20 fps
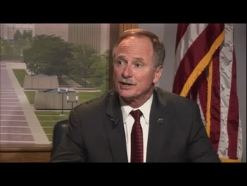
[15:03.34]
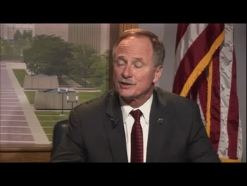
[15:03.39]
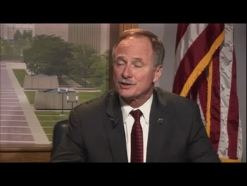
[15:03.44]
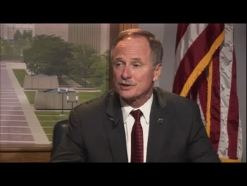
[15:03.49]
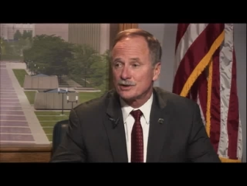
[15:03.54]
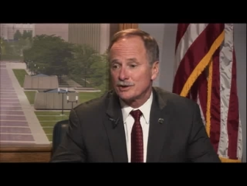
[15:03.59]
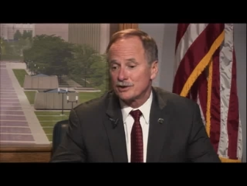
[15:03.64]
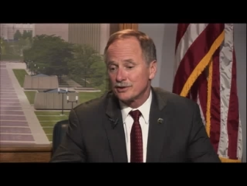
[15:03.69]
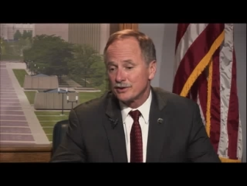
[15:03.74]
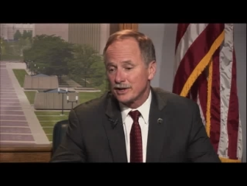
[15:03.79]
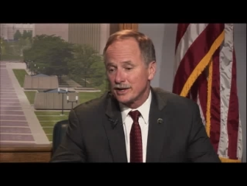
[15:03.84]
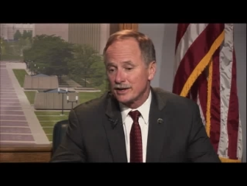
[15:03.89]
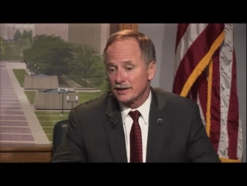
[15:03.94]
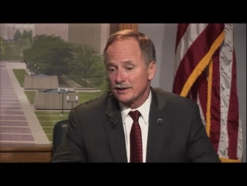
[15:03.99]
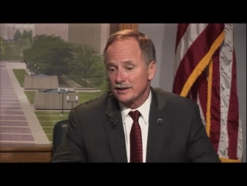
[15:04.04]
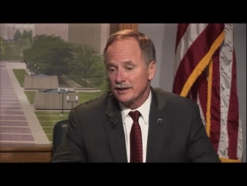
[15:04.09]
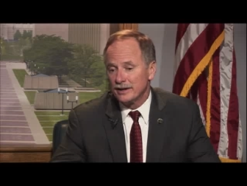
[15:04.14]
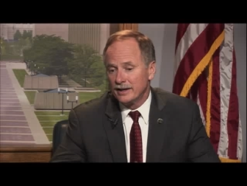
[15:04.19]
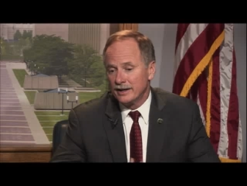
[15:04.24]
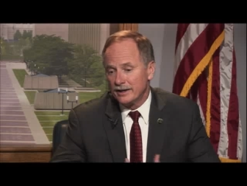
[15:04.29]
sure that,
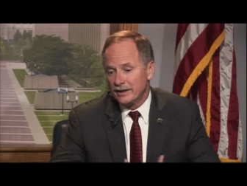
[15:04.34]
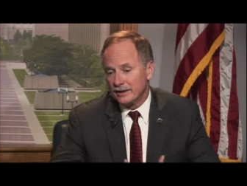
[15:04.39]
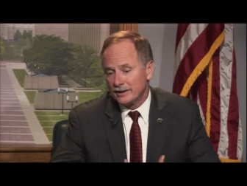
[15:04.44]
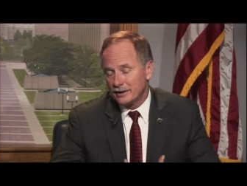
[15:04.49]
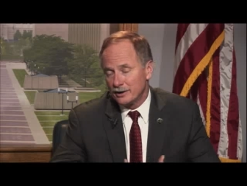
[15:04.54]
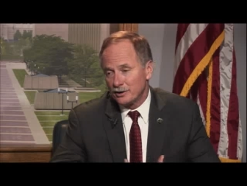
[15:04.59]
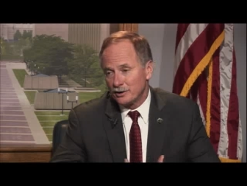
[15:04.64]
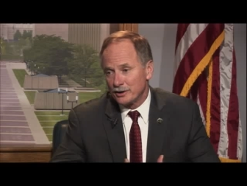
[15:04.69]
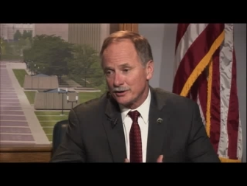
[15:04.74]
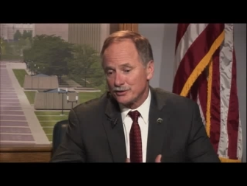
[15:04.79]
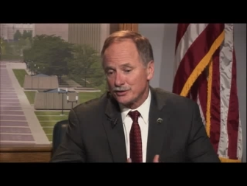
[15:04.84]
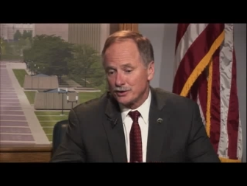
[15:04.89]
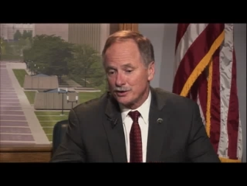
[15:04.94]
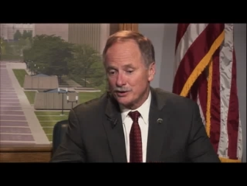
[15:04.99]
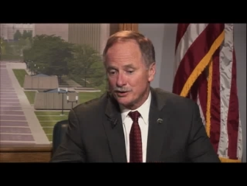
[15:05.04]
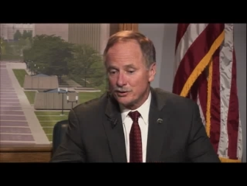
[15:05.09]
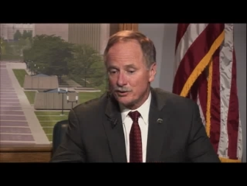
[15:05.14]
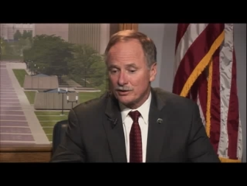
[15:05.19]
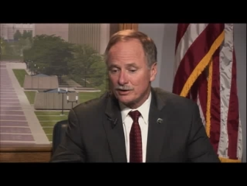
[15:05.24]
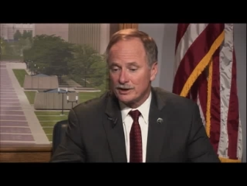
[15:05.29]
as the
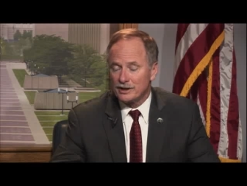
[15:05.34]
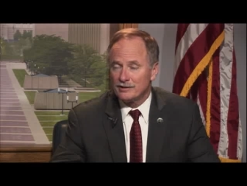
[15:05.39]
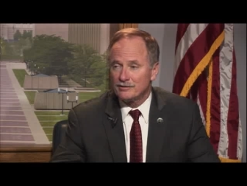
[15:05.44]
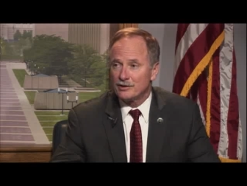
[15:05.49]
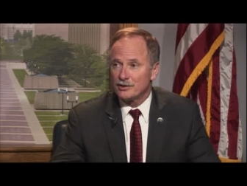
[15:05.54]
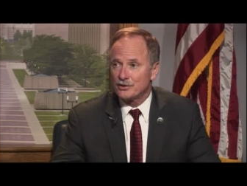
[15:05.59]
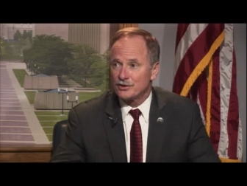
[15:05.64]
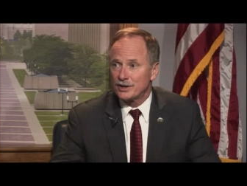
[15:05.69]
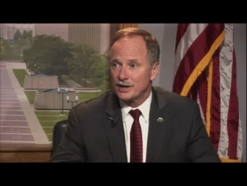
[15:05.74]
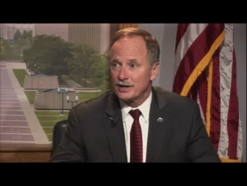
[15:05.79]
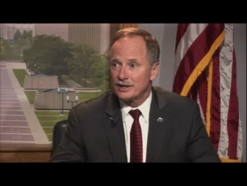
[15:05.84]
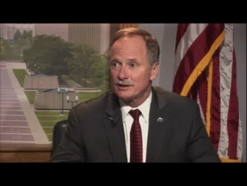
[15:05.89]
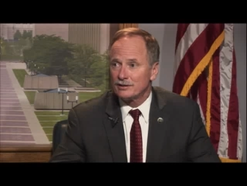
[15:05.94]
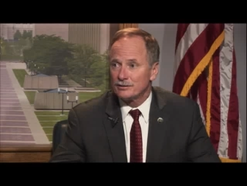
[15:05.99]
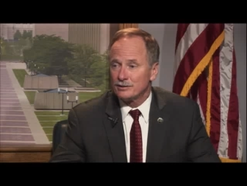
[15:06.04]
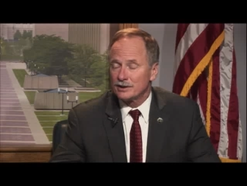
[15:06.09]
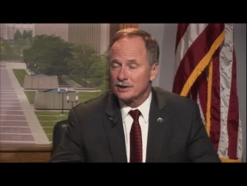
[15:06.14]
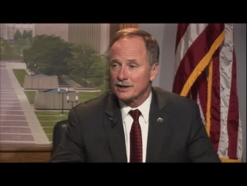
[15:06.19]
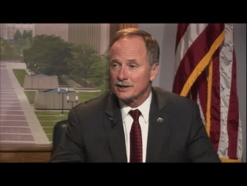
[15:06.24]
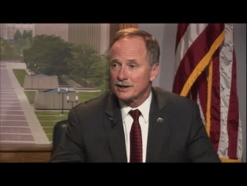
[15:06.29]
youth leave the state,
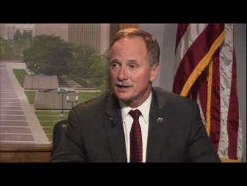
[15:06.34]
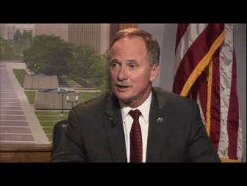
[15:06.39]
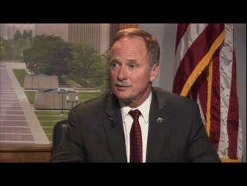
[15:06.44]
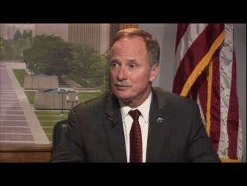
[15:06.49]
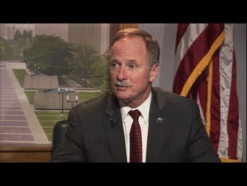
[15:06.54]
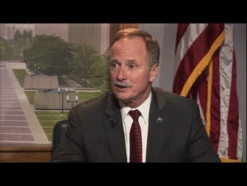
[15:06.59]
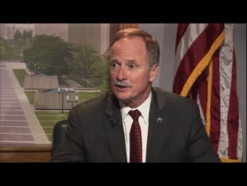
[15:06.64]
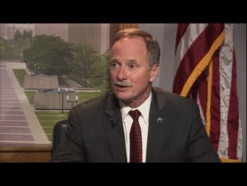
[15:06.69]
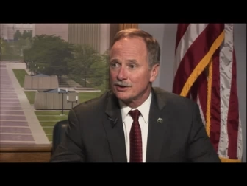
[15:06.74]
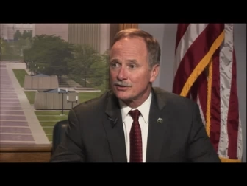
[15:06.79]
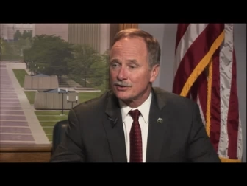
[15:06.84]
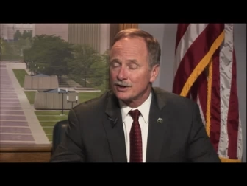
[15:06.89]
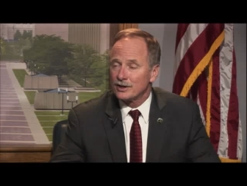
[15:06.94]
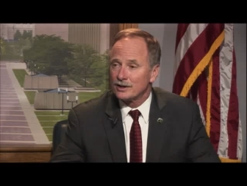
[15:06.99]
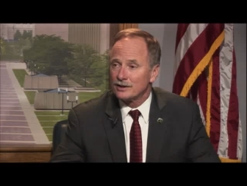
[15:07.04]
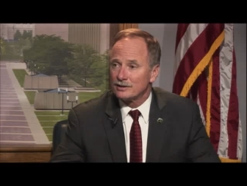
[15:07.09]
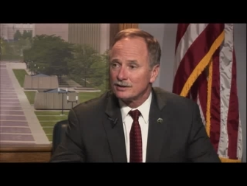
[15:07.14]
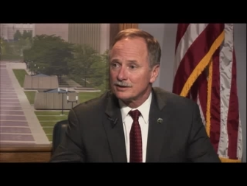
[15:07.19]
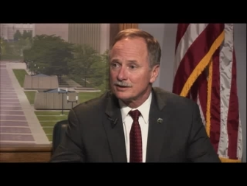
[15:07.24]
we'd like to keep them in the state.